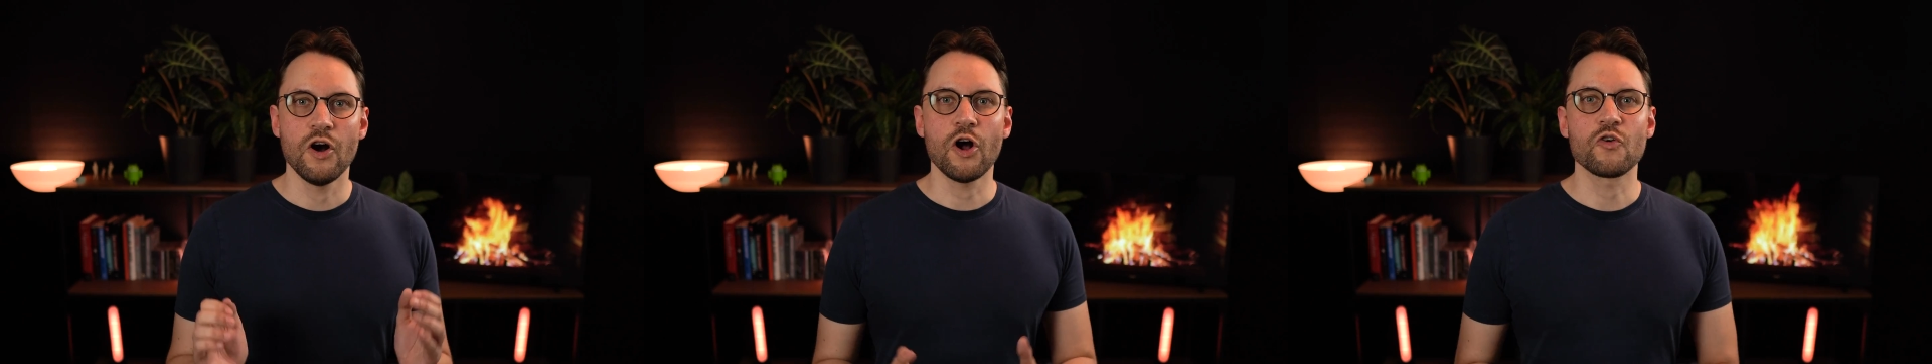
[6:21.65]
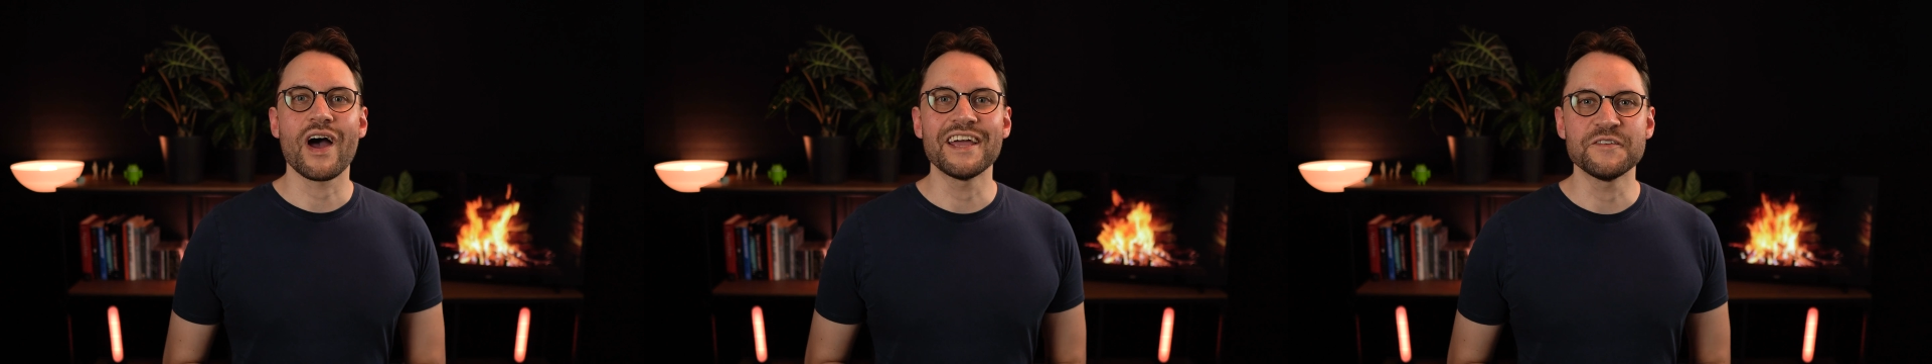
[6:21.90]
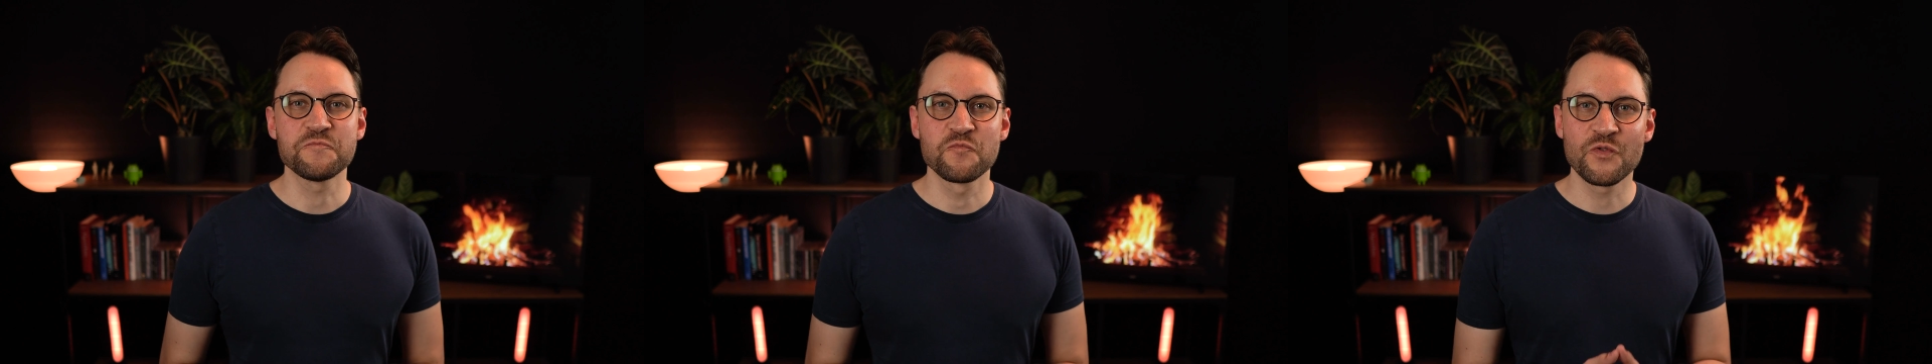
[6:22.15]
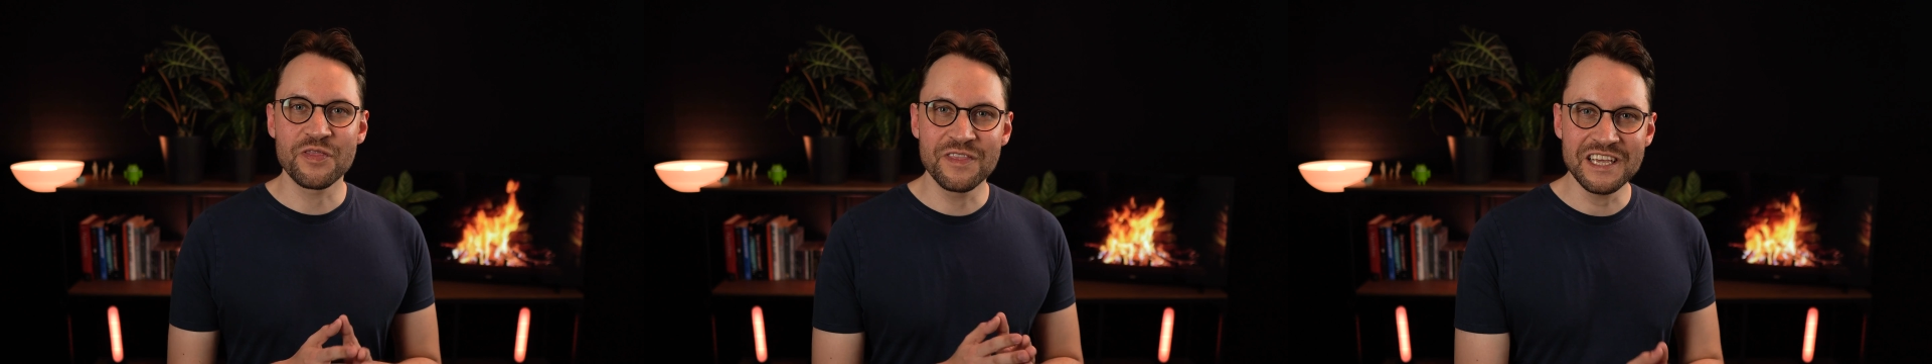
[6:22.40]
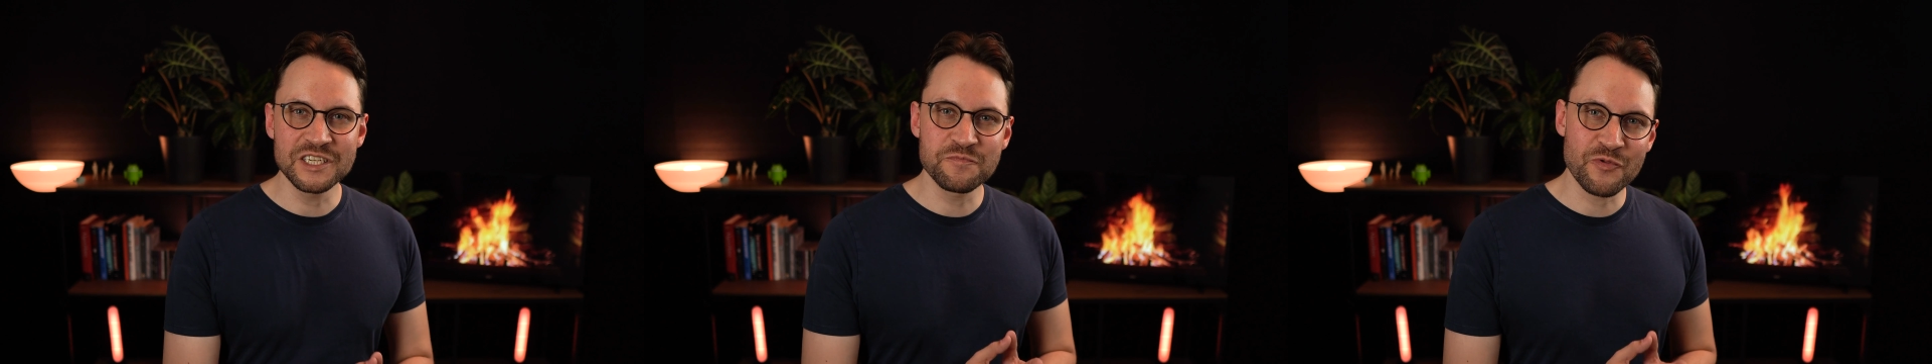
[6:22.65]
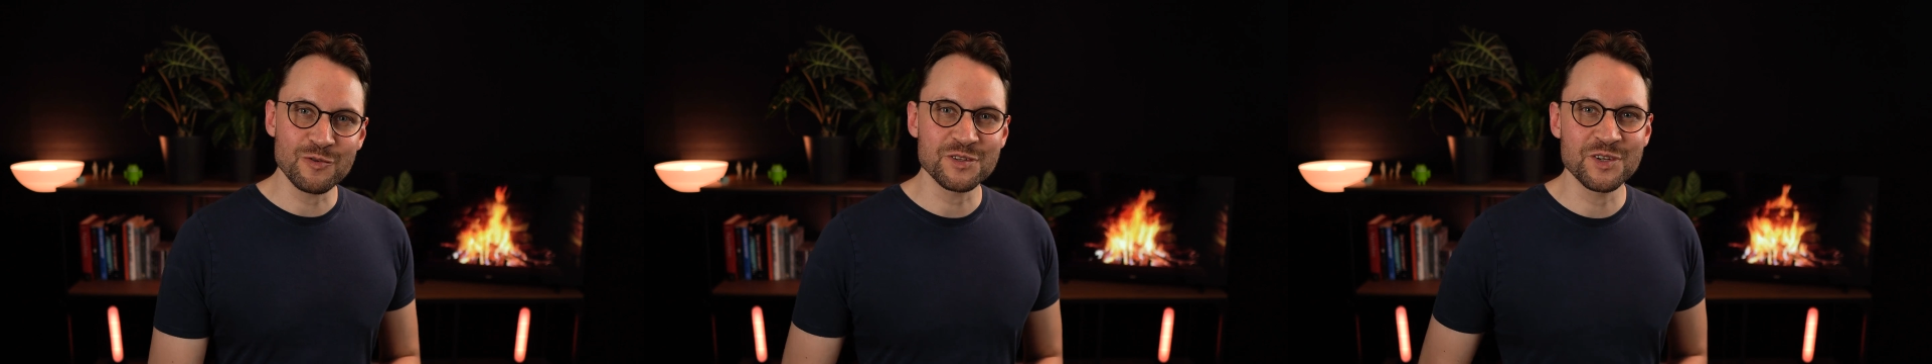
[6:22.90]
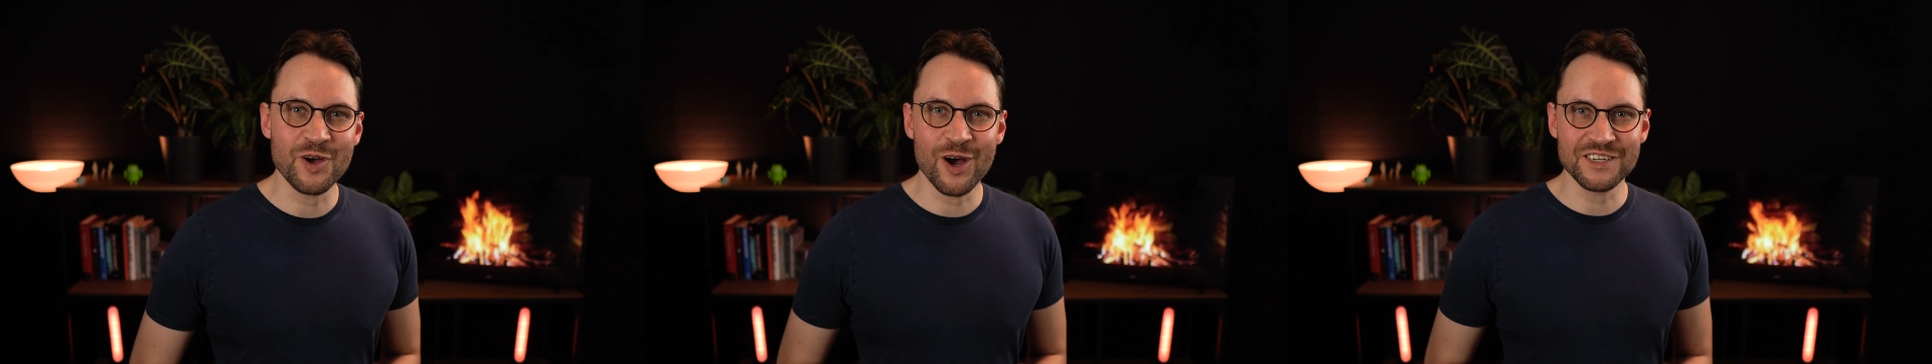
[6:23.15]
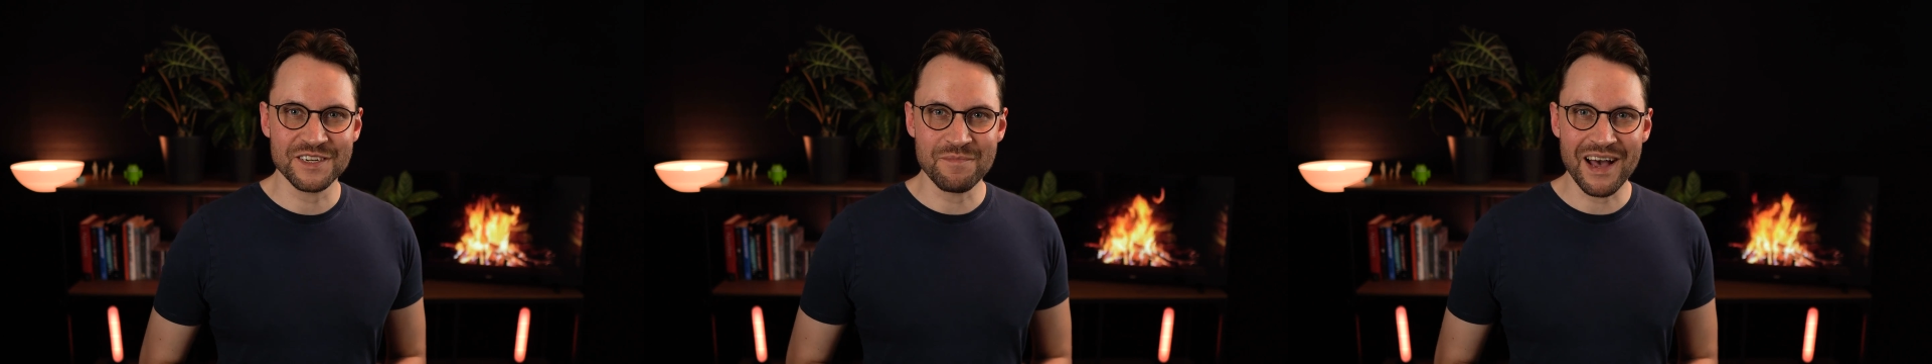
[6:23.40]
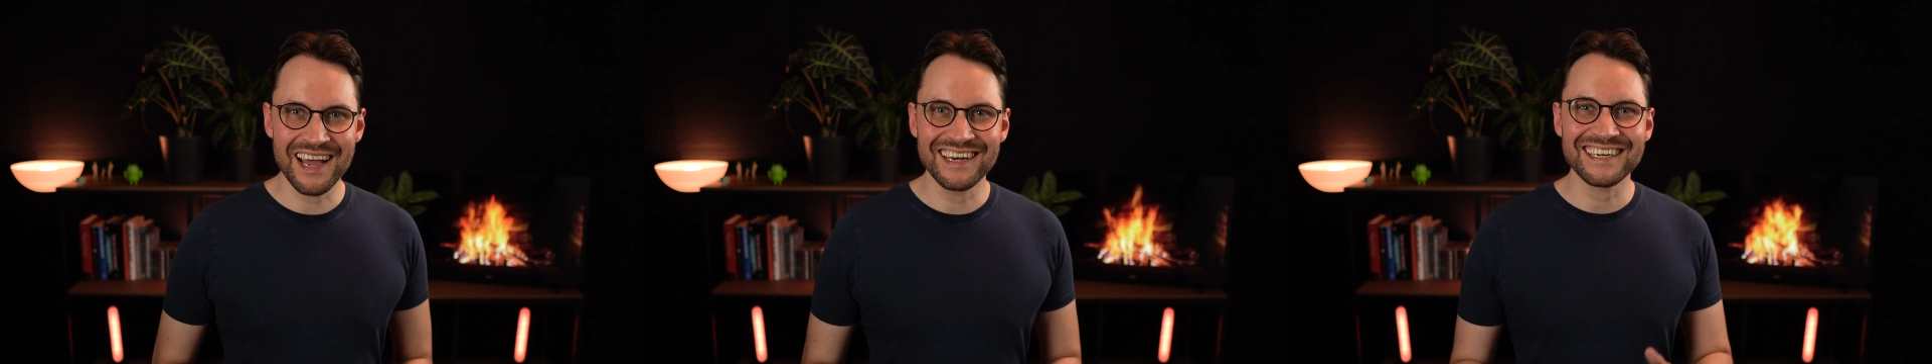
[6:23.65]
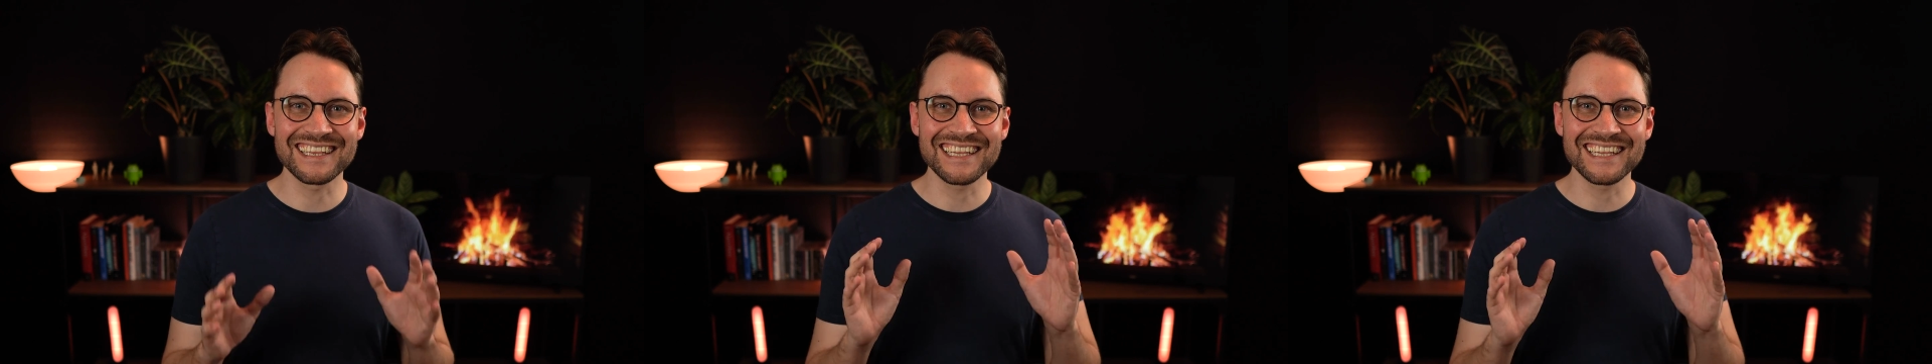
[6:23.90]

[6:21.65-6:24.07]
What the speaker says: Alright, with these pros and cons in mind,